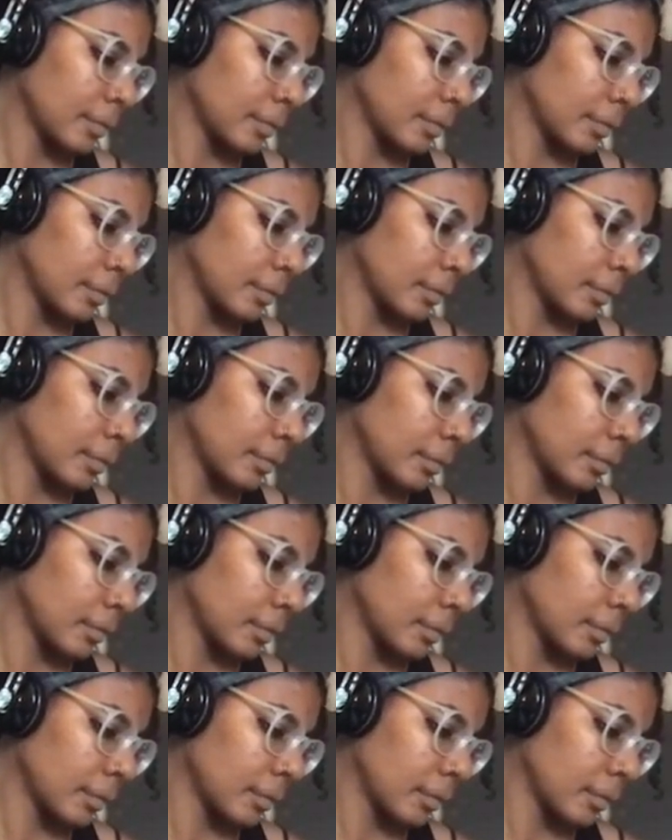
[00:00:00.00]

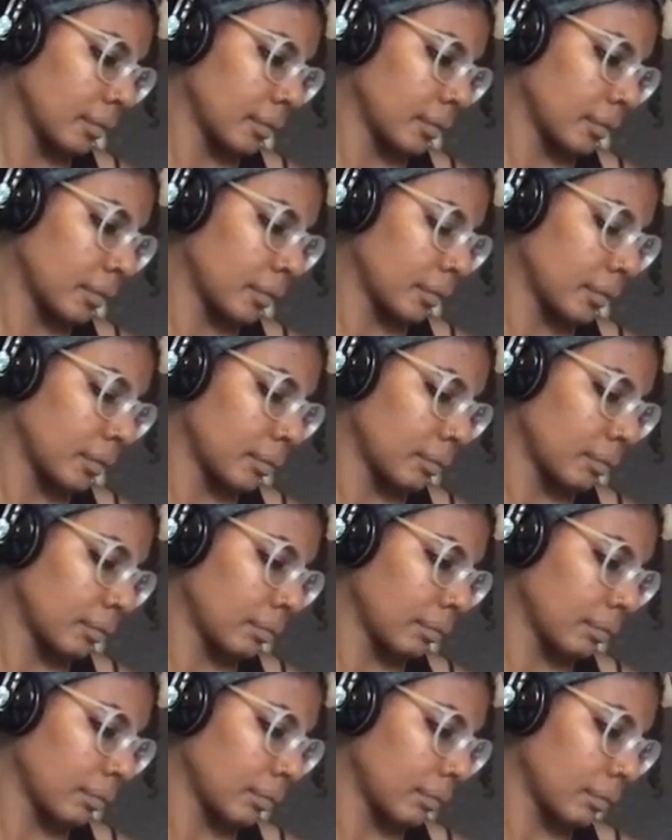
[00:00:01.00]

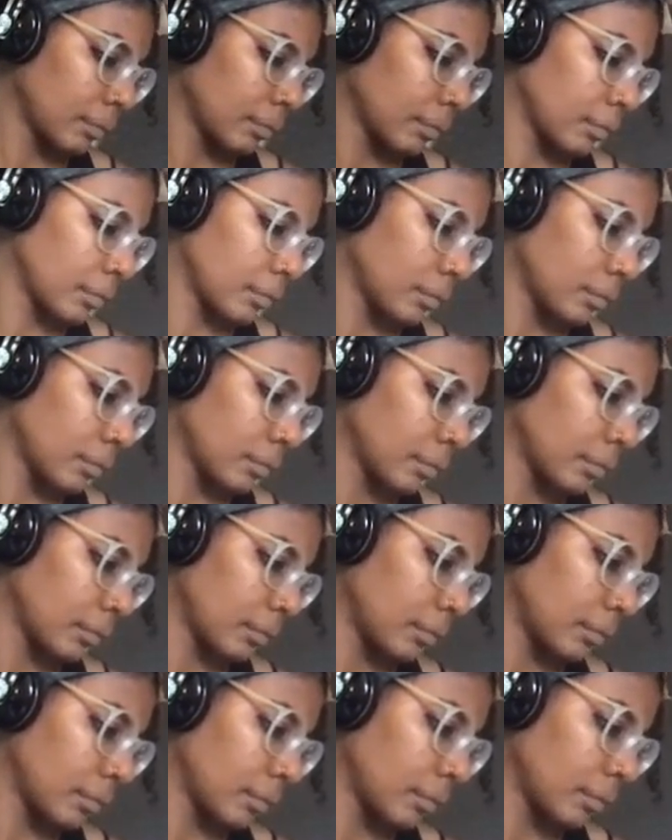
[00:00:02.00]

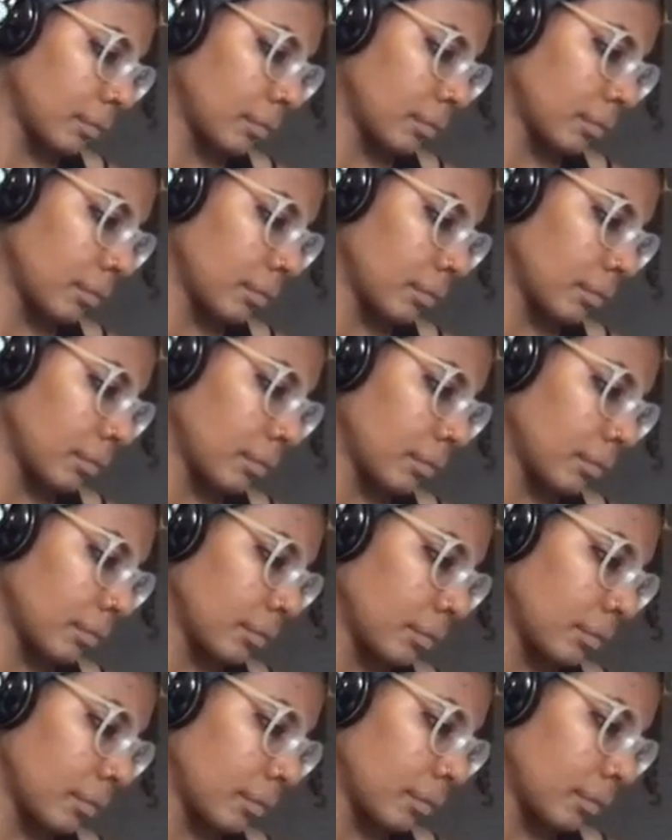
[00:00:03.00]

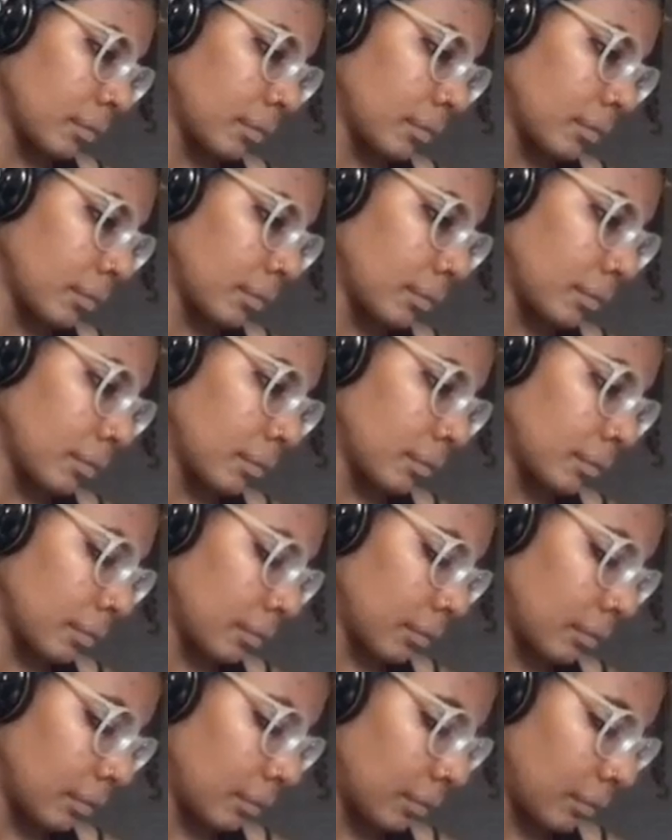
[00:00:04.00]

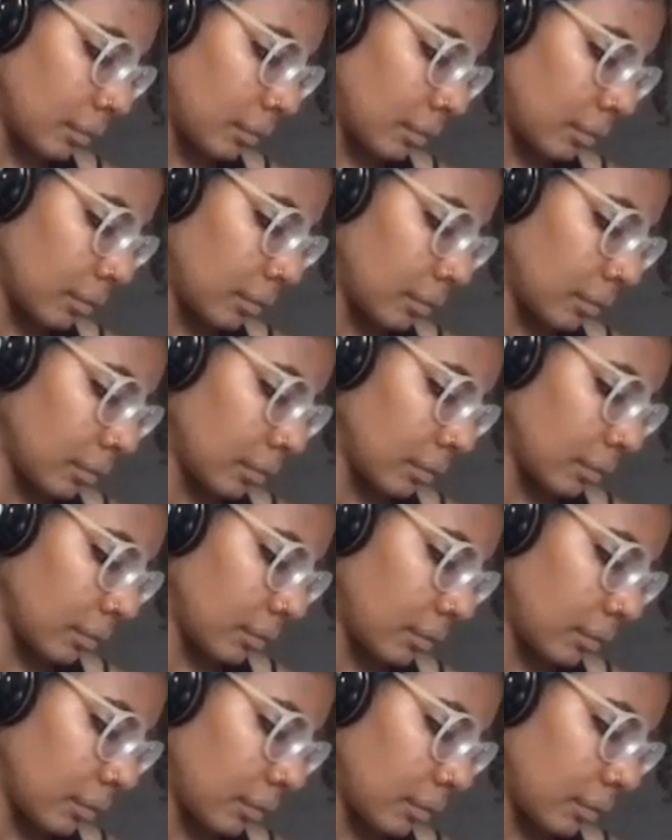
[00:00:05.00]

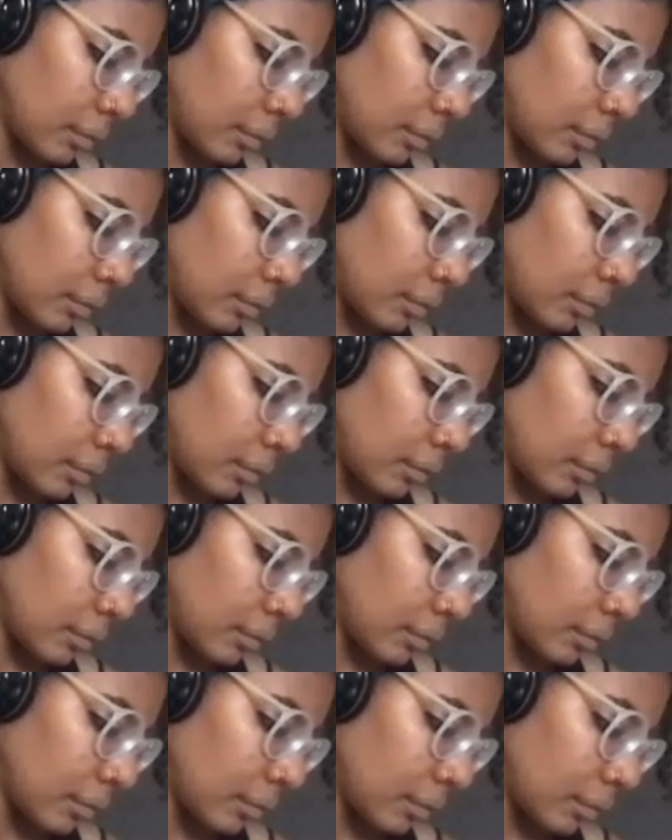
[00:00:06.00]

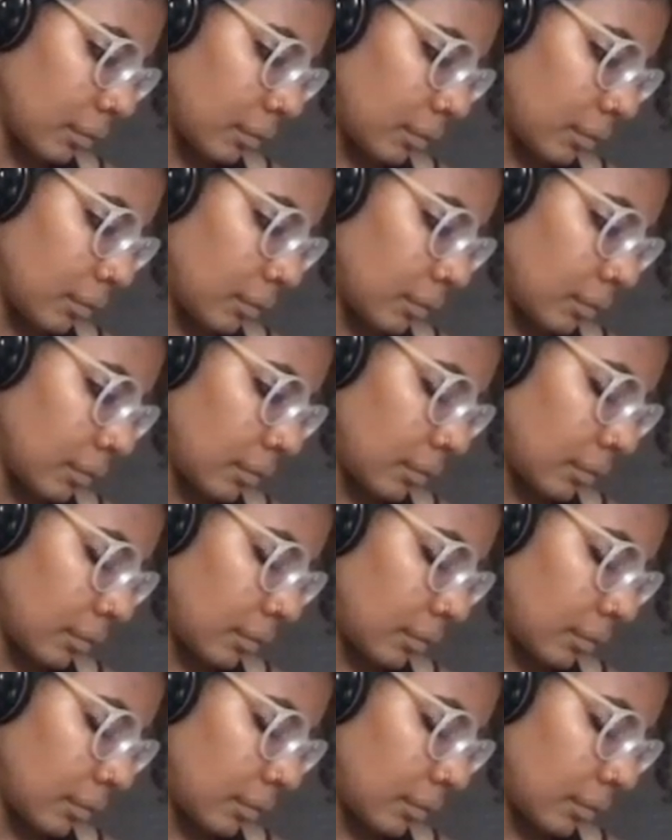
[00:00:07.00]
(silent)